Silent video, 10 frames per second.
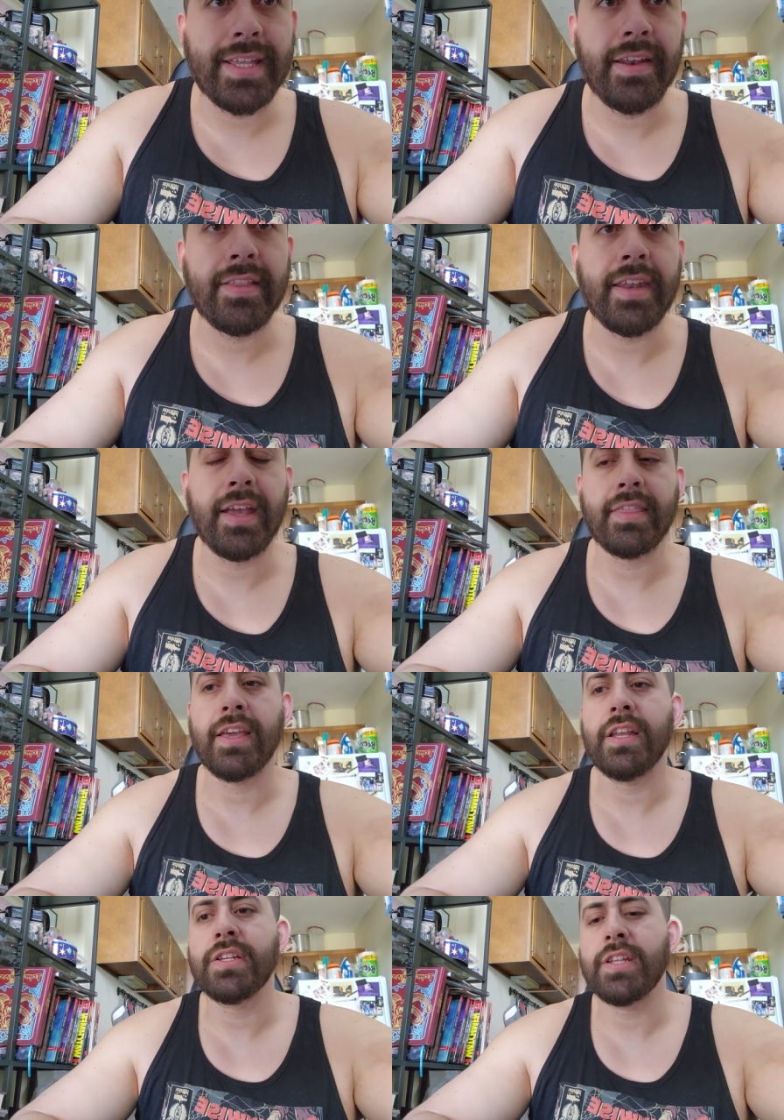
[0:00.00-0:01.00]
state of the Ninth
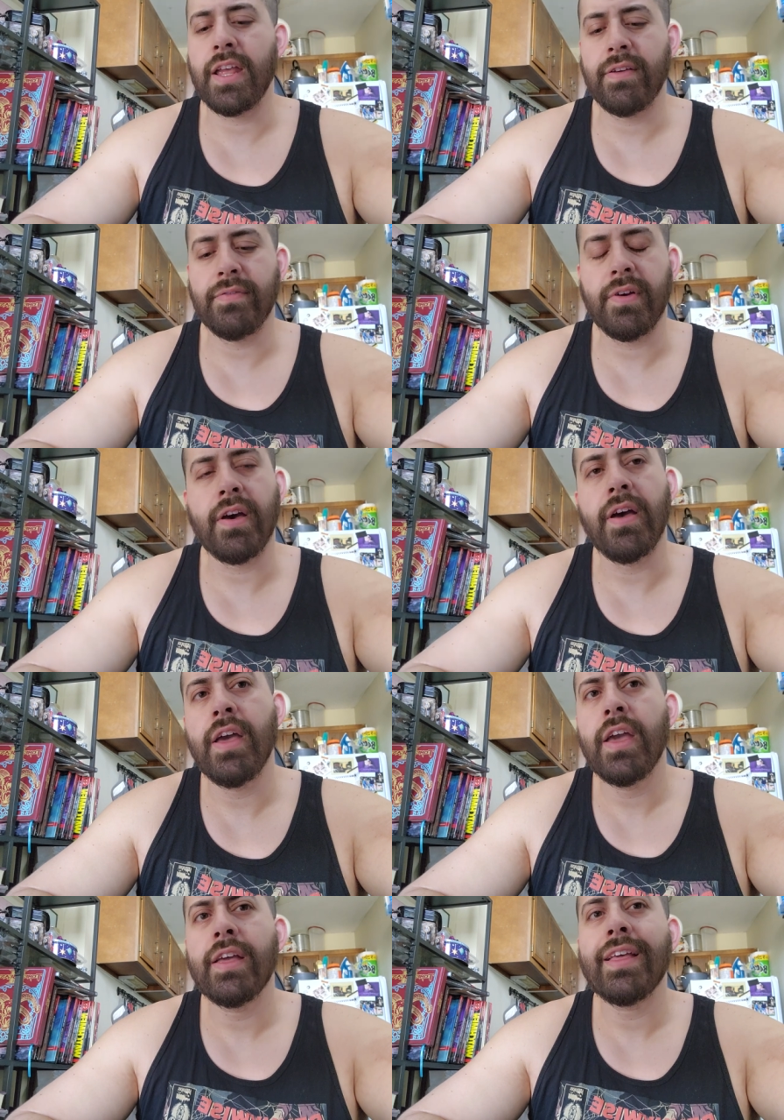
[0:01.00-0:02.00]
Age, state of... Uh,
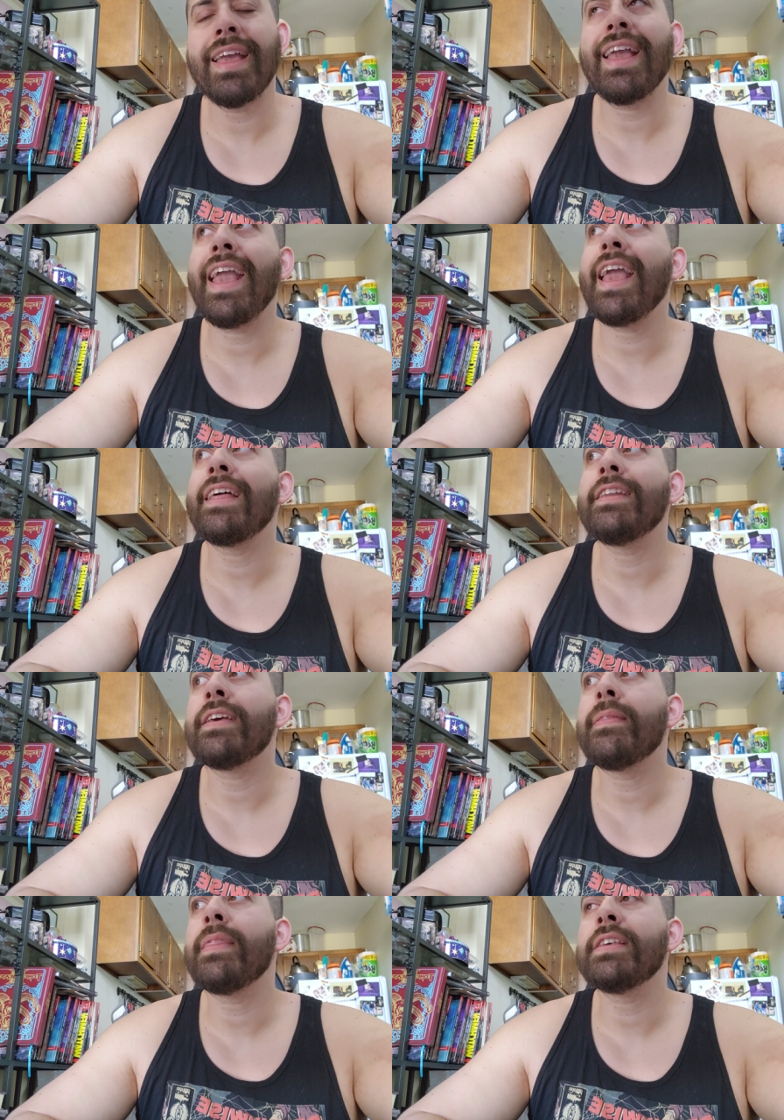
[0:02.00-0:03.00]
and
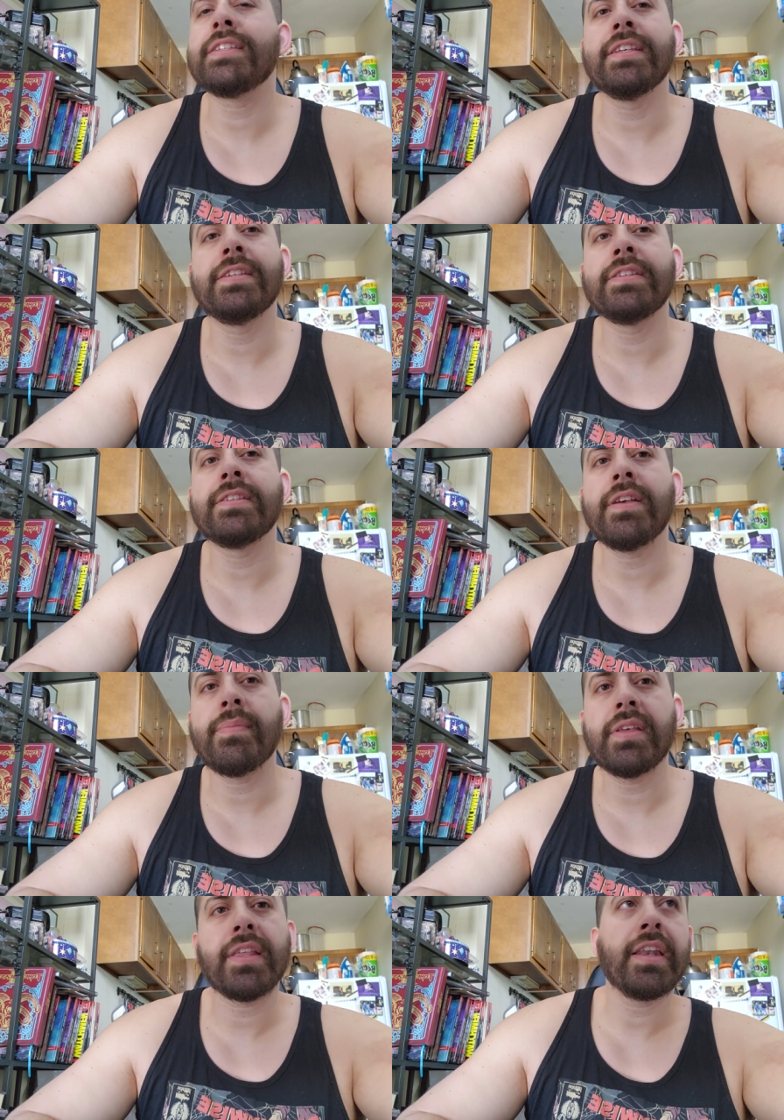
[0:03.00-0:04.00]
this is
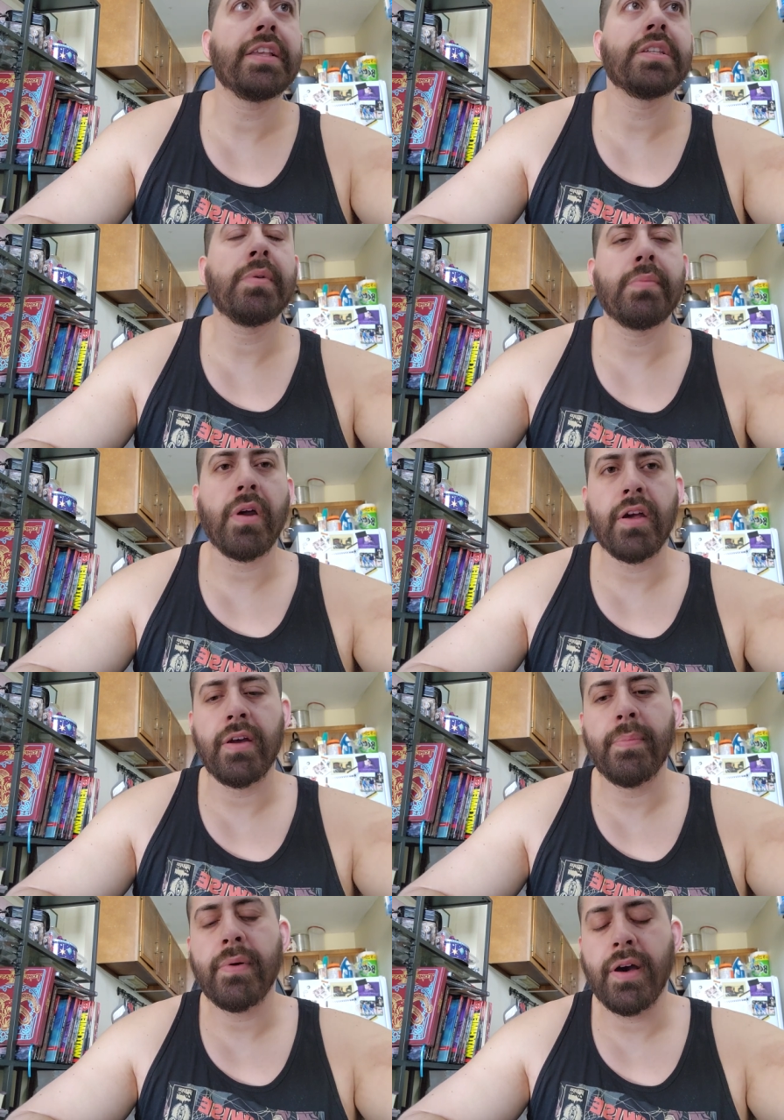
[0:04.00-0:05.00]
something that needs to be brought
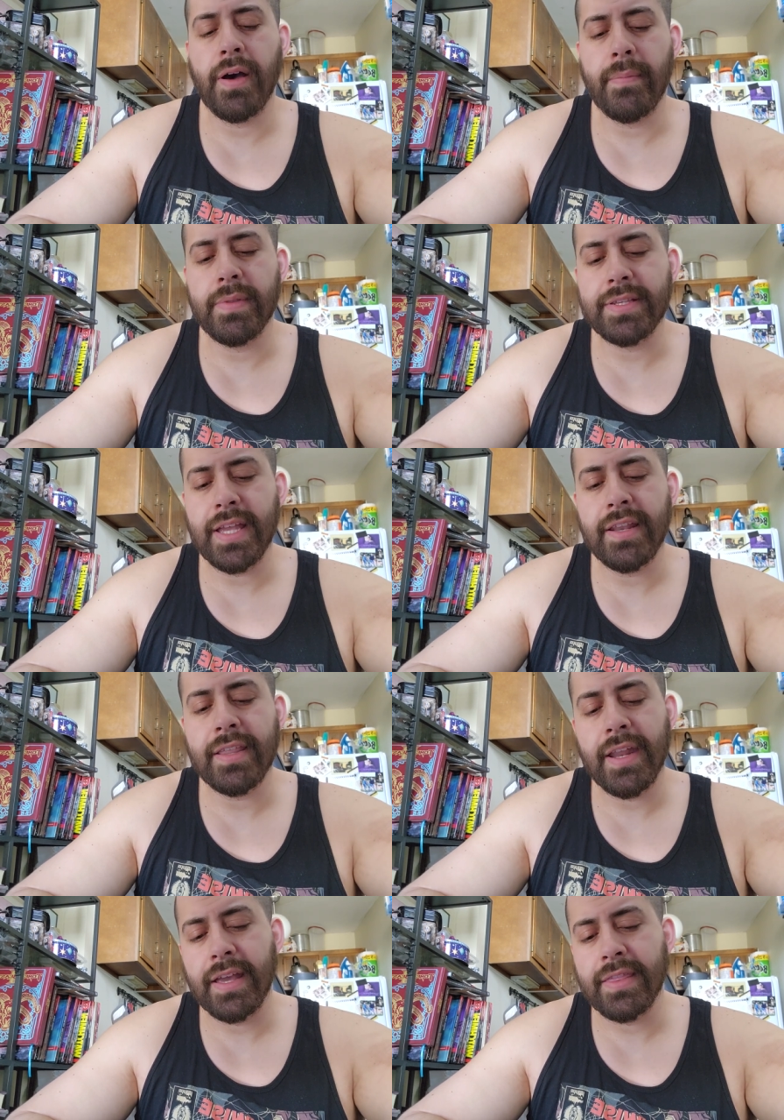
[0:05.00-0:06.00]
up. Um, the state of
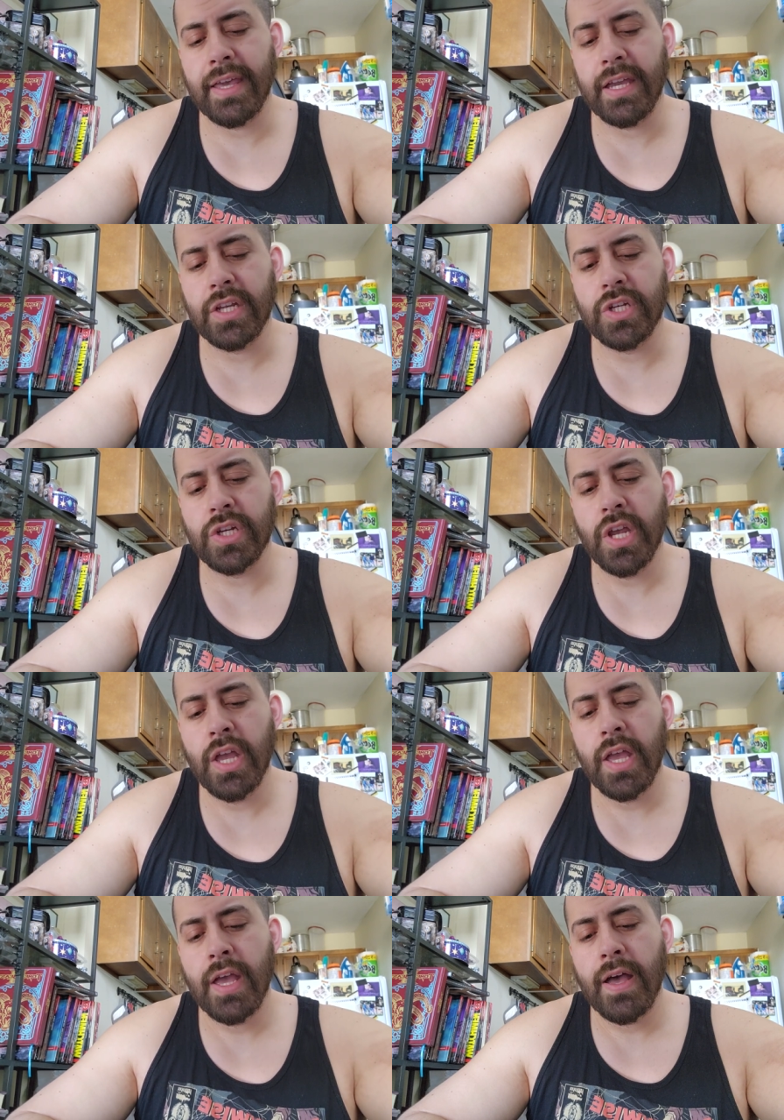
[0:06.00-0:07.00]
the Ninth Age
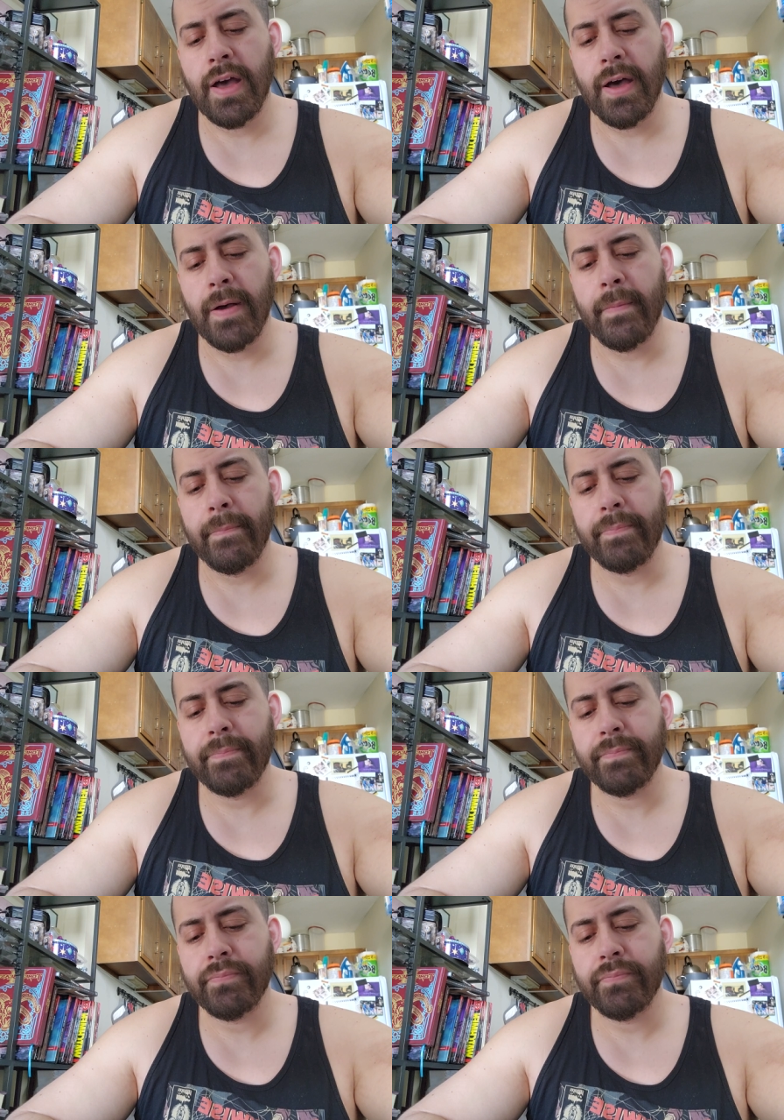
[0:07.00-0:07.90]
um,